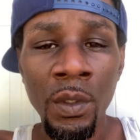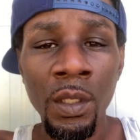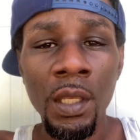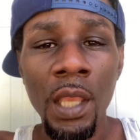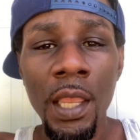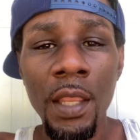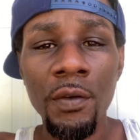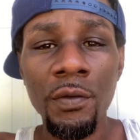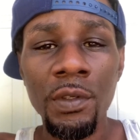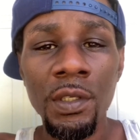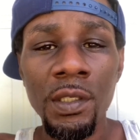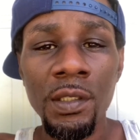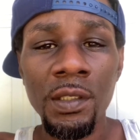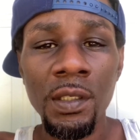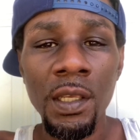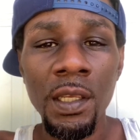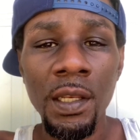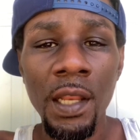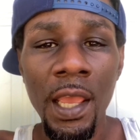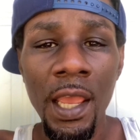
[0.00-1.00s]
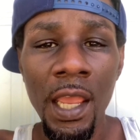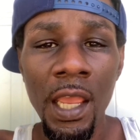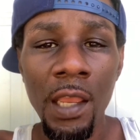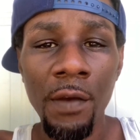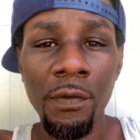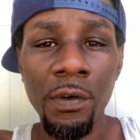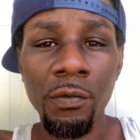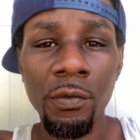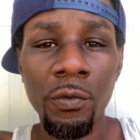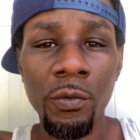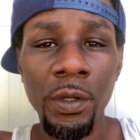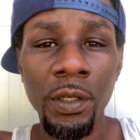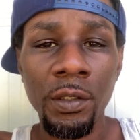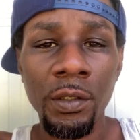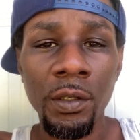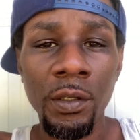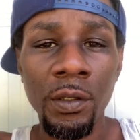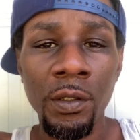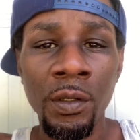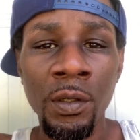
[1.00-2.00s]
And you just seen half of it right
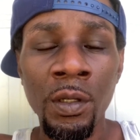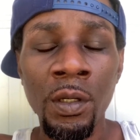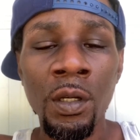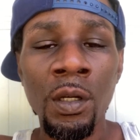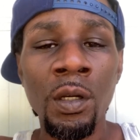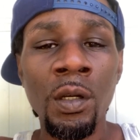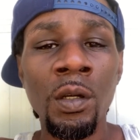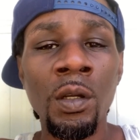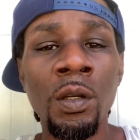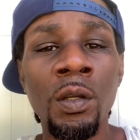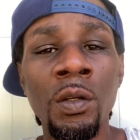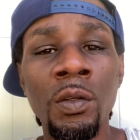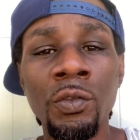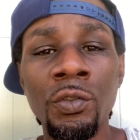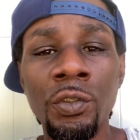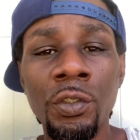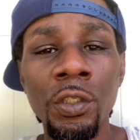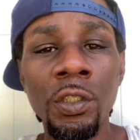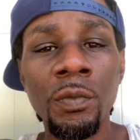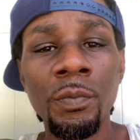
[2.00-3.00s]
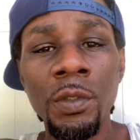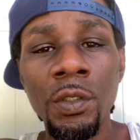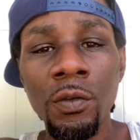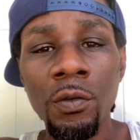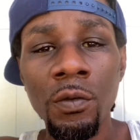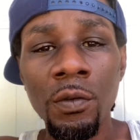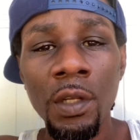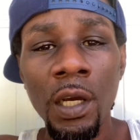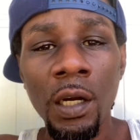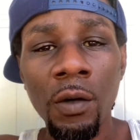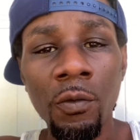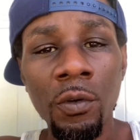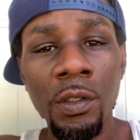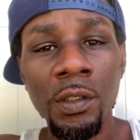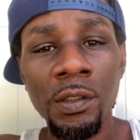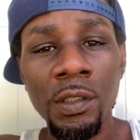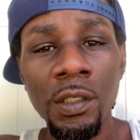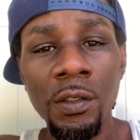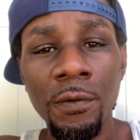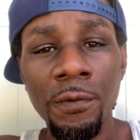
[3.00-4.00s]
there. Trust me, you do not want
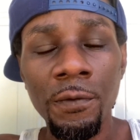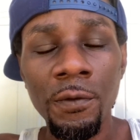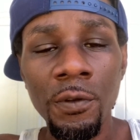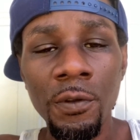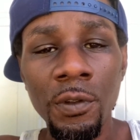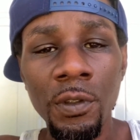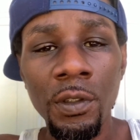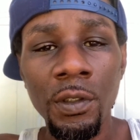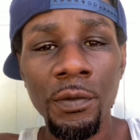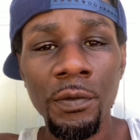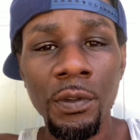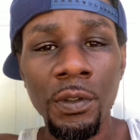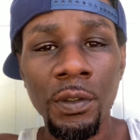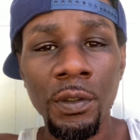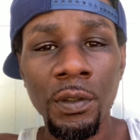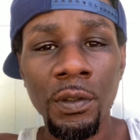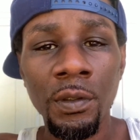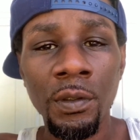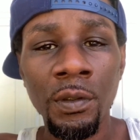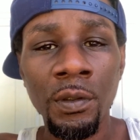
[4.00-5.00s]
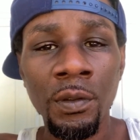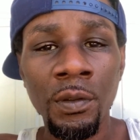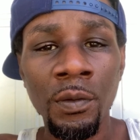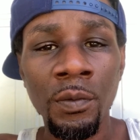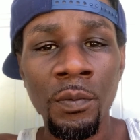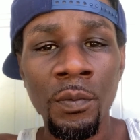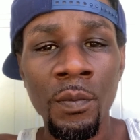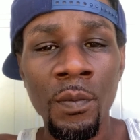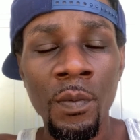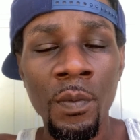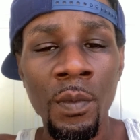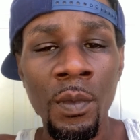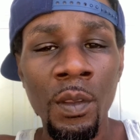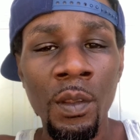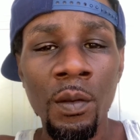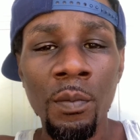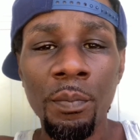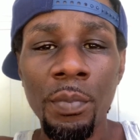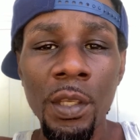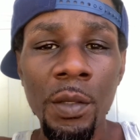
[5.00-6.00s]
to see the full of it.
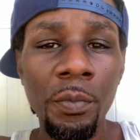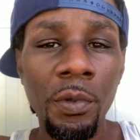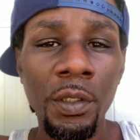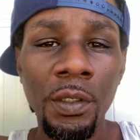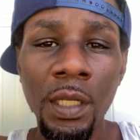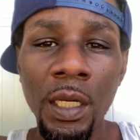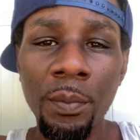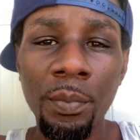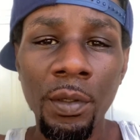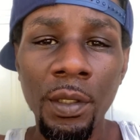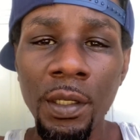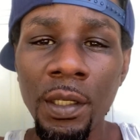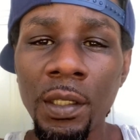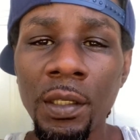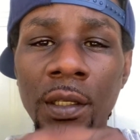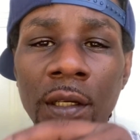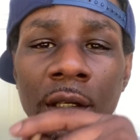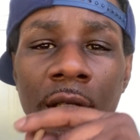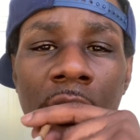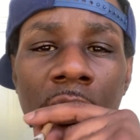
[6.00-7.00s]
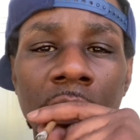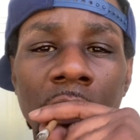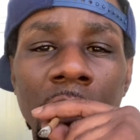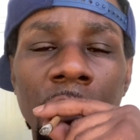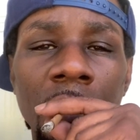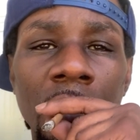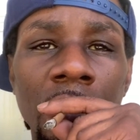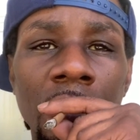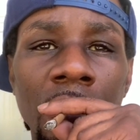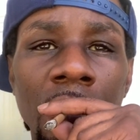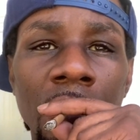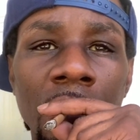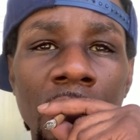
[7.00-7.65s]
People are not playing nowadays, man.